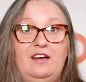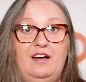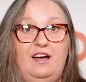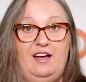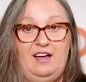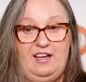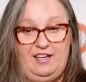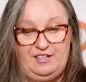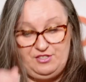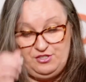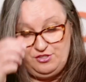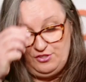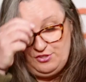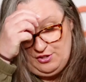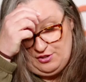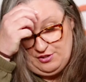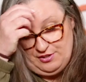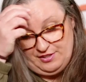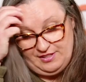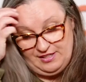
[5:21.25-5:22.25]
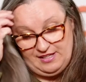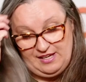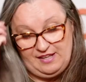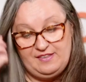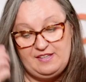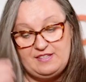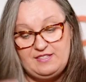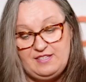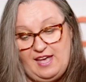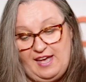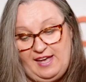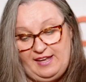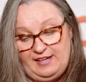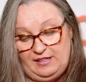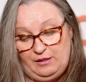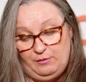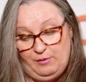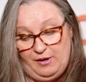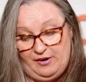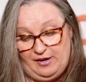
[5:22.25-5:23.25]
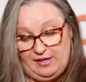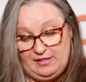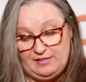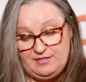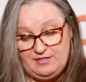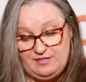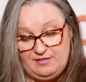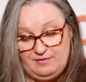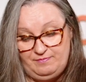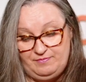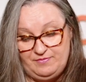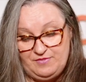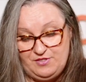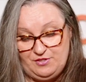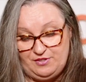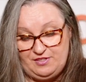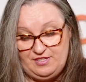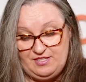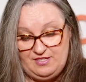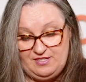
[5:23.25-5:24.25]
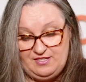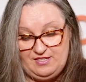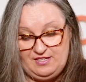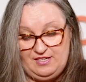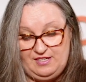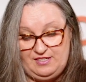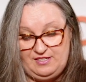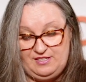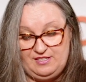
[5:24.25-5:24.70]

and you're not going to get this anywhere else. So this is a kit